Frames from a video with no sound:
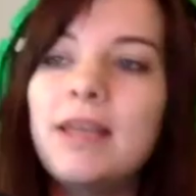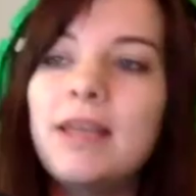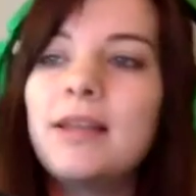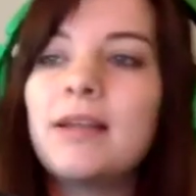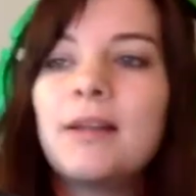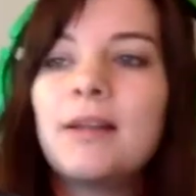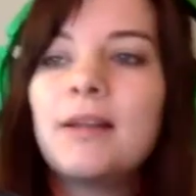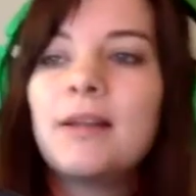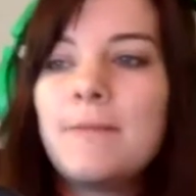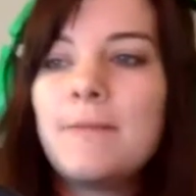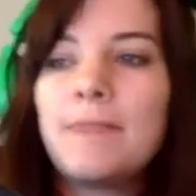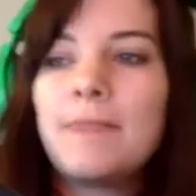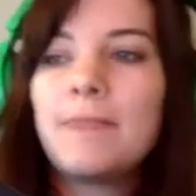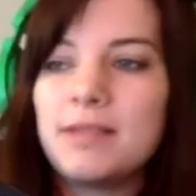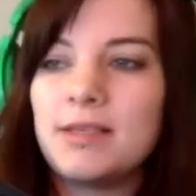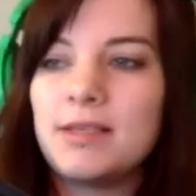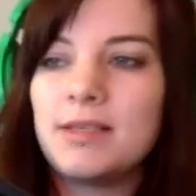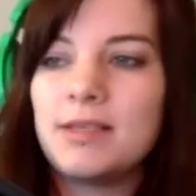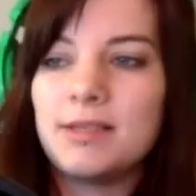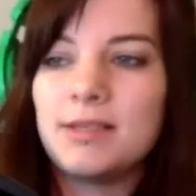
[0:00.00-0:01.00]
that
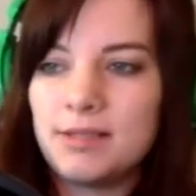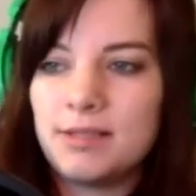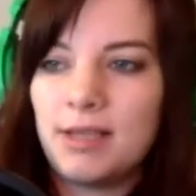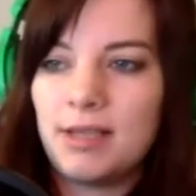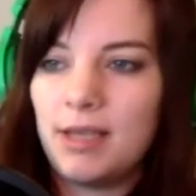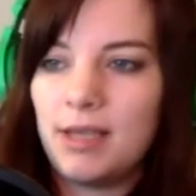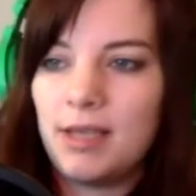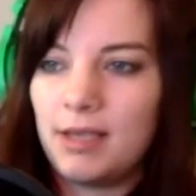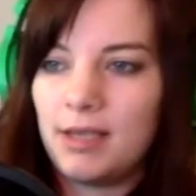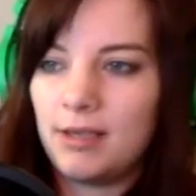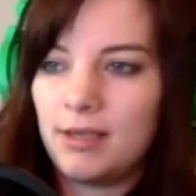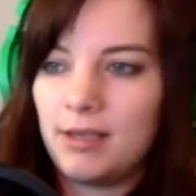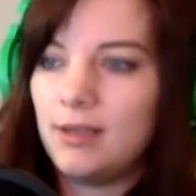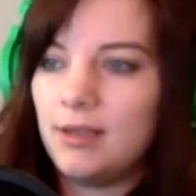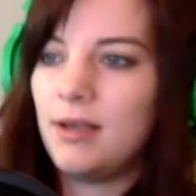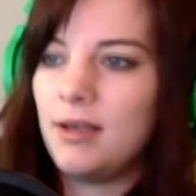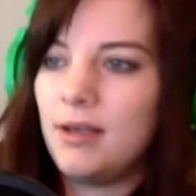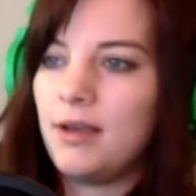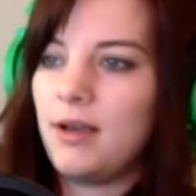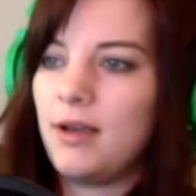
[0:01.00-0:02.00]
this is like
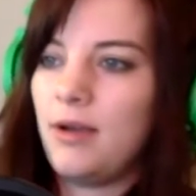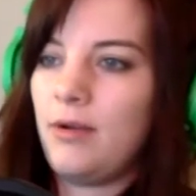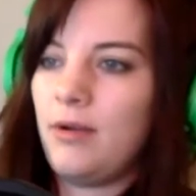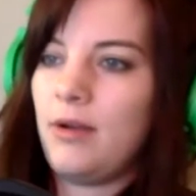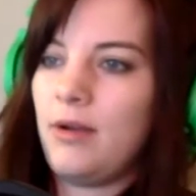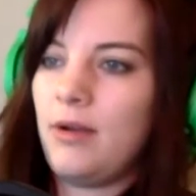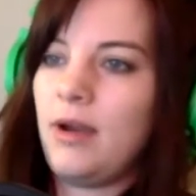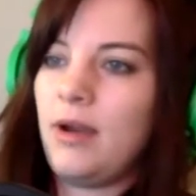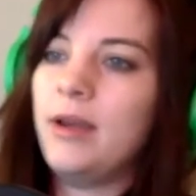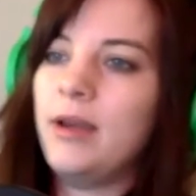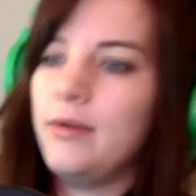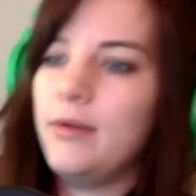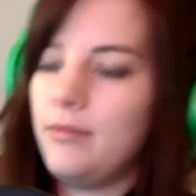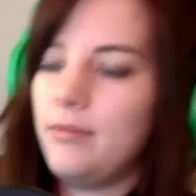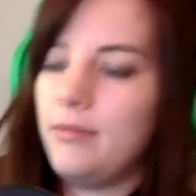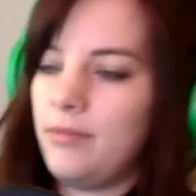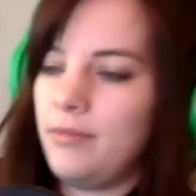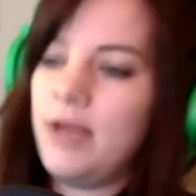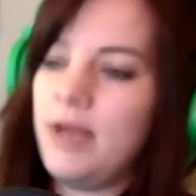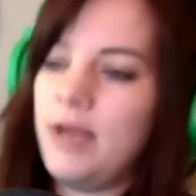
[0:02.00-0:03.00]

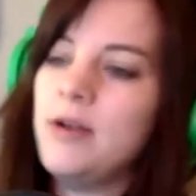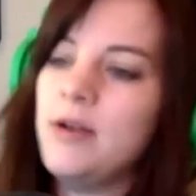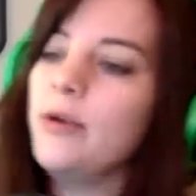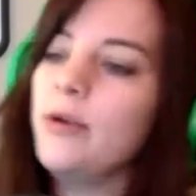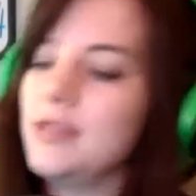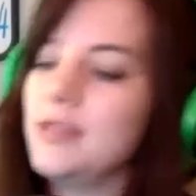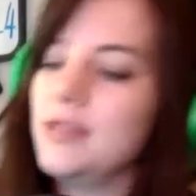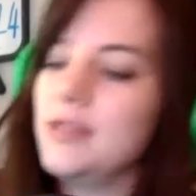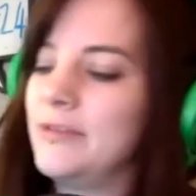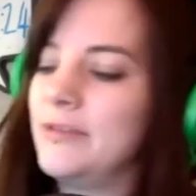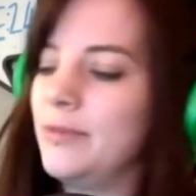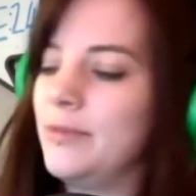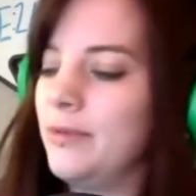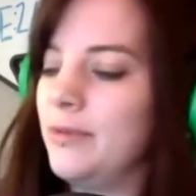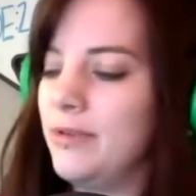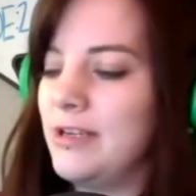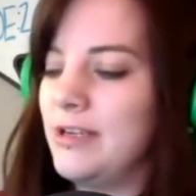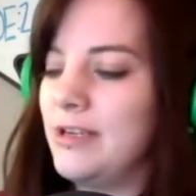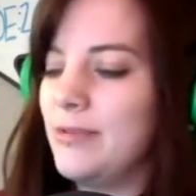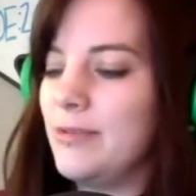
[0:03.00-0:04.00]
I know the Surface Pro
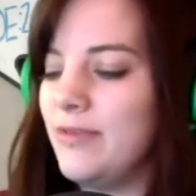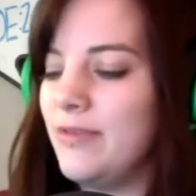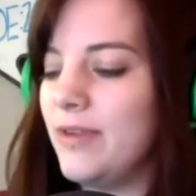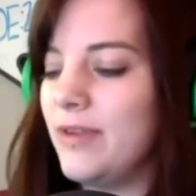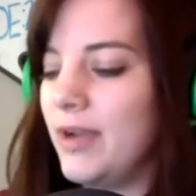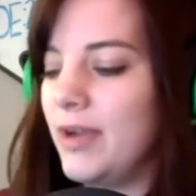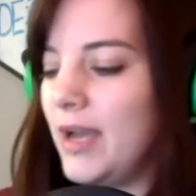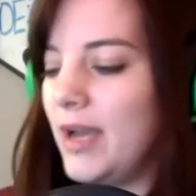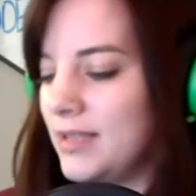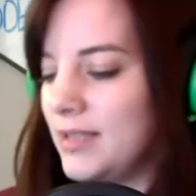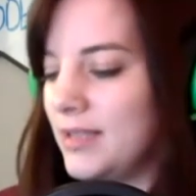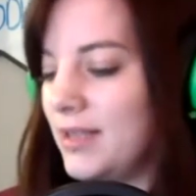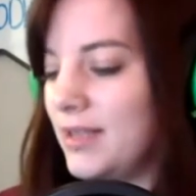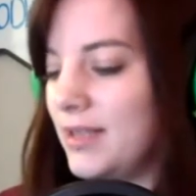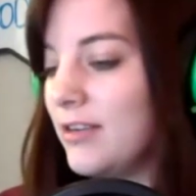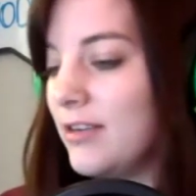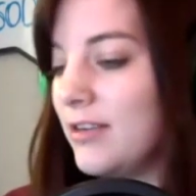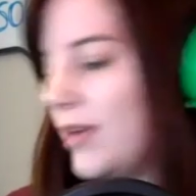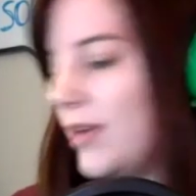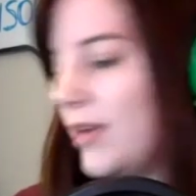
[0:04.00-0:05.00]
3 to be as a
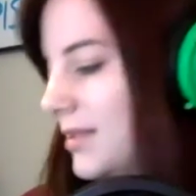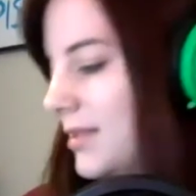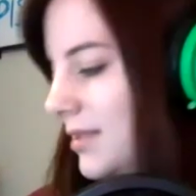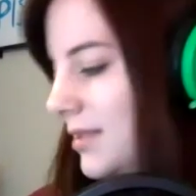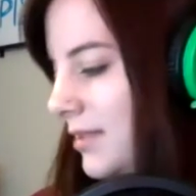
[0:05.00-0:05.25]
thin device.